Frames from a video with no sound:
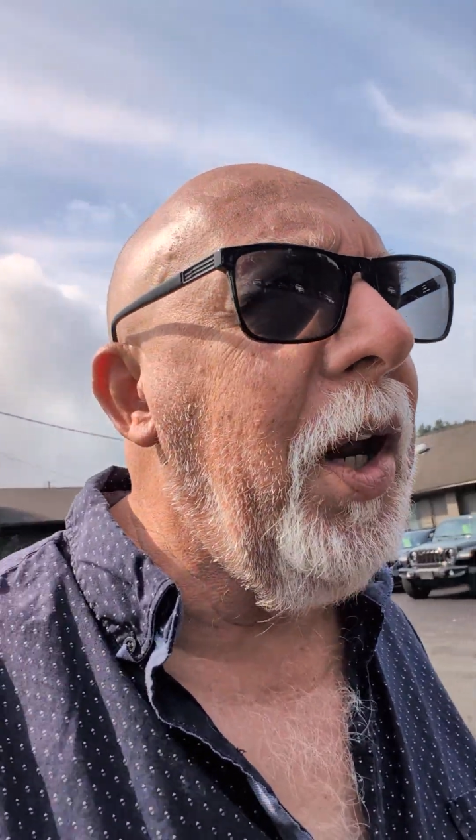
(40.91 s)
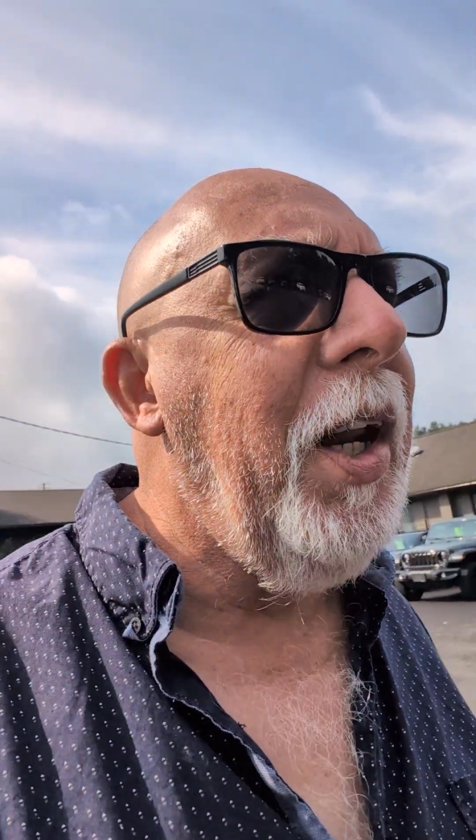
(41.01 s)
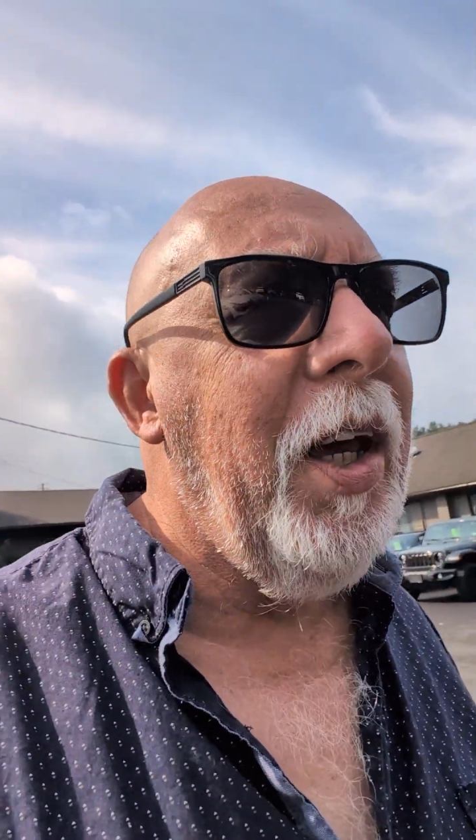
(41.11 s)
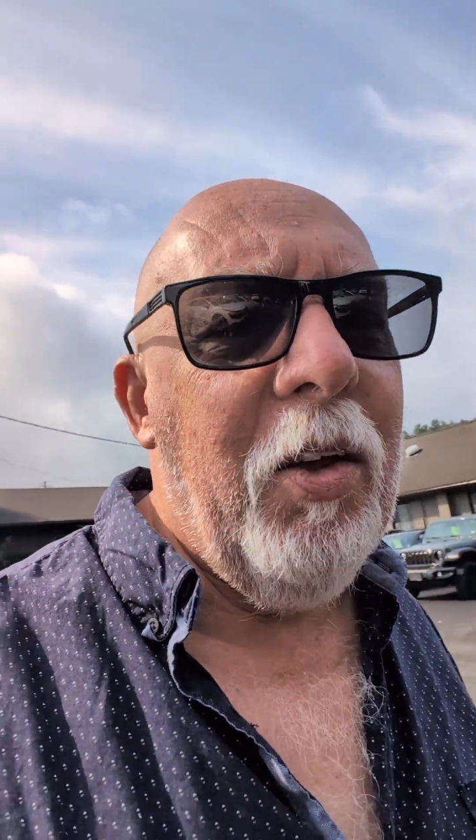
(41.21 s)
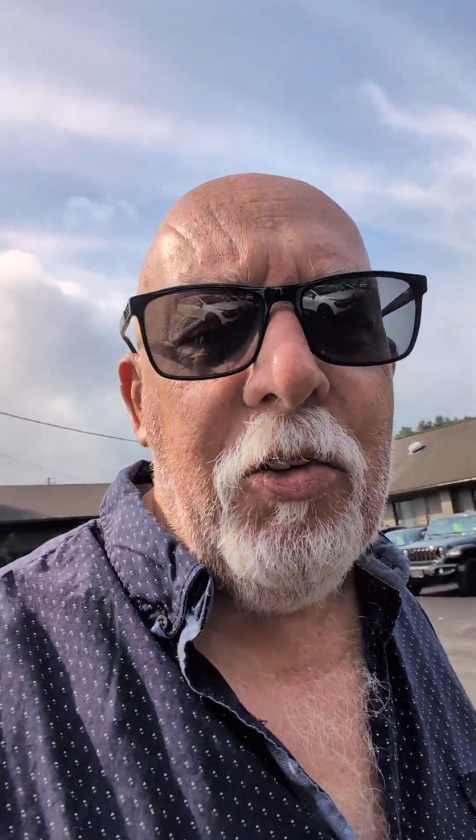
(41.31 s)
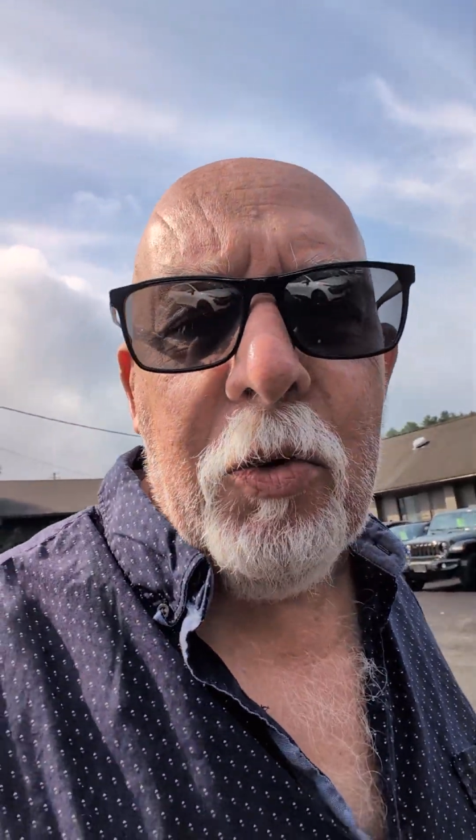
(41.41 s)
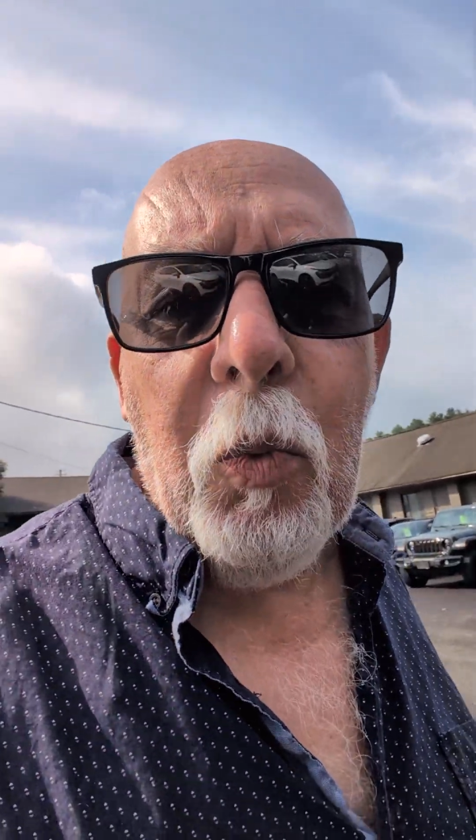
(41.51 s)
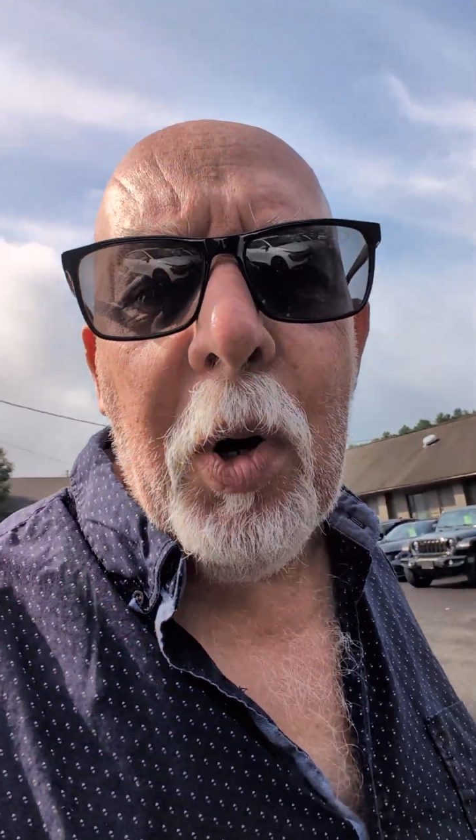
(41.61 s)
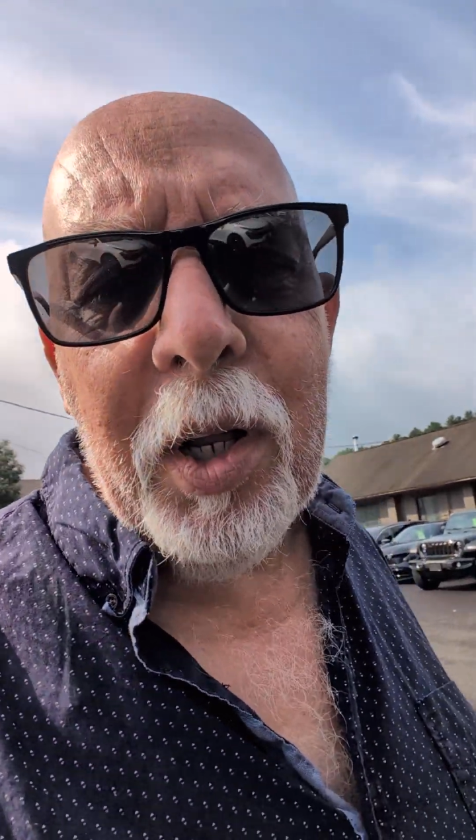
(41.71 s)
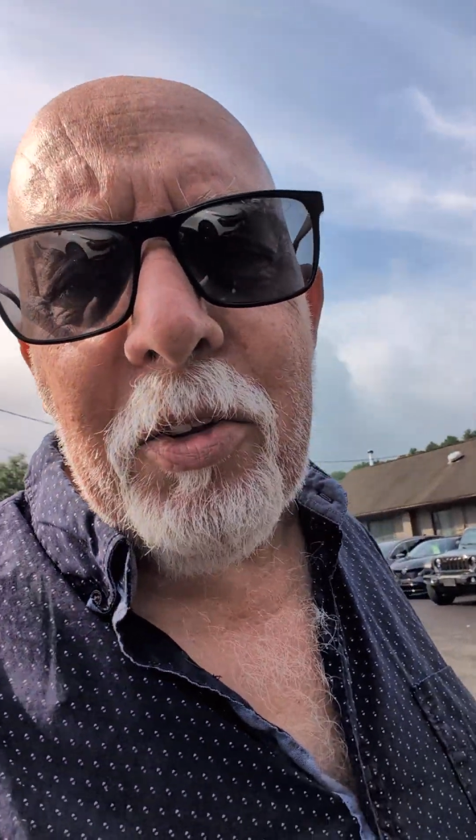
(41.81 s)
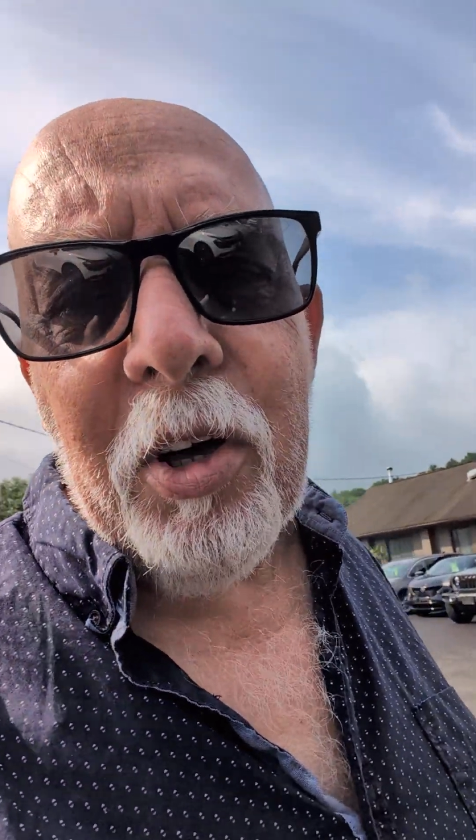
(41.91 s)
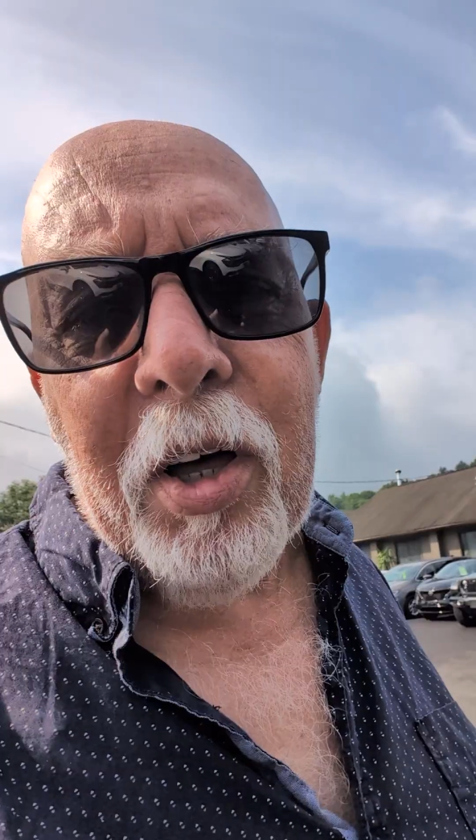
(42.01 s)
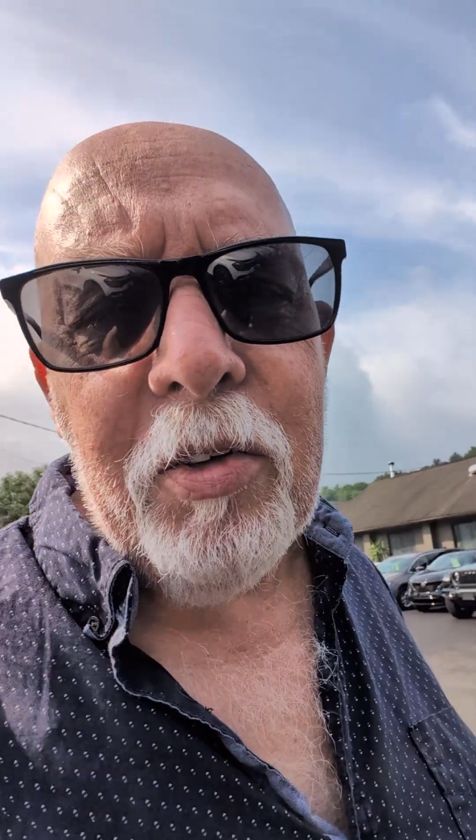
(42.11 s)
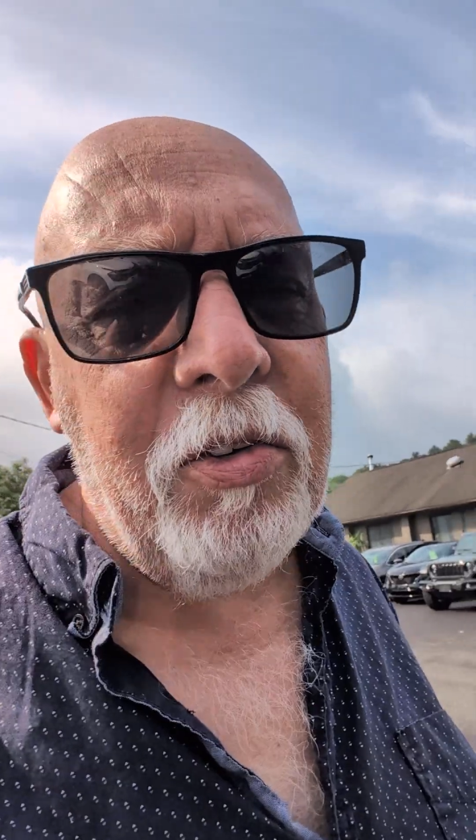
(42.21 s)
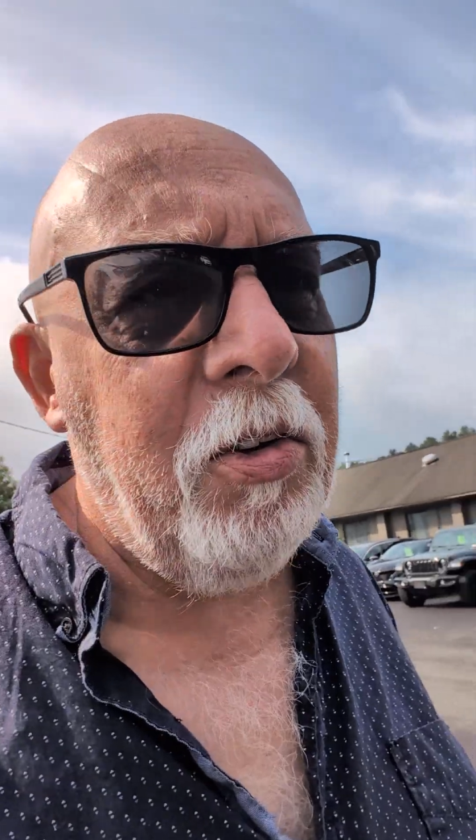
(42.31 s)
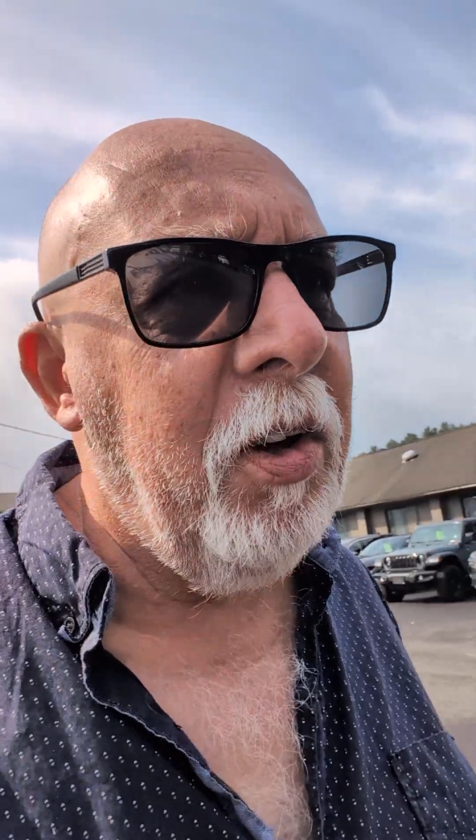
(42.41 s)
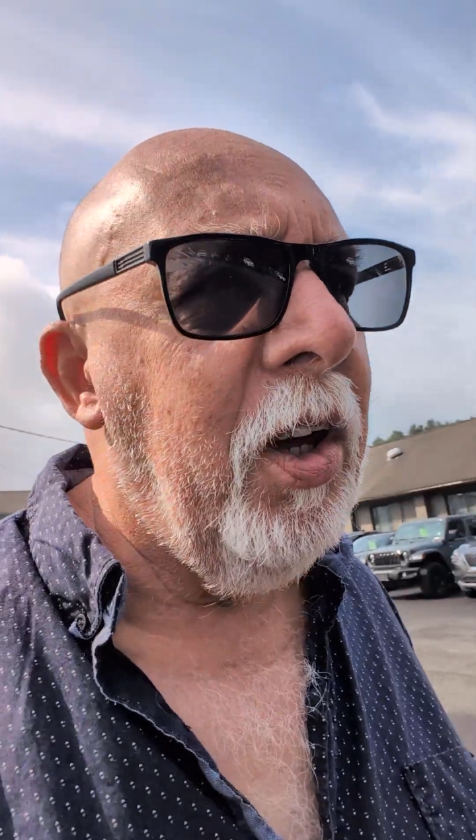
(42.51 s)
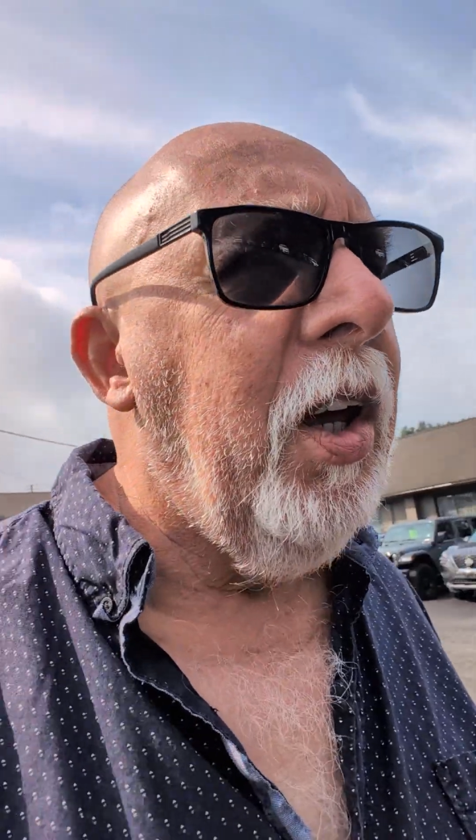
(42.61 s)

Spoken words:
it is and what it does,